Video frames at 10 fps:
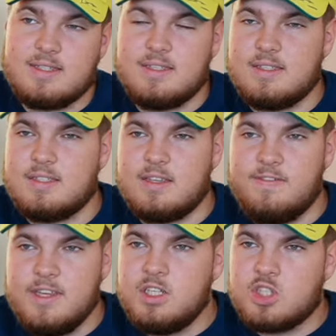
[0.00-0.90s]
this is a
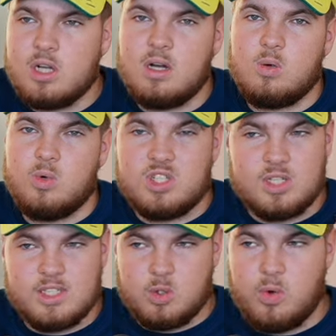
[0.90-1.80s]
feature which
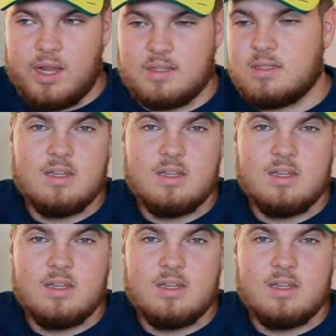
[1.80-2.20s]
is great.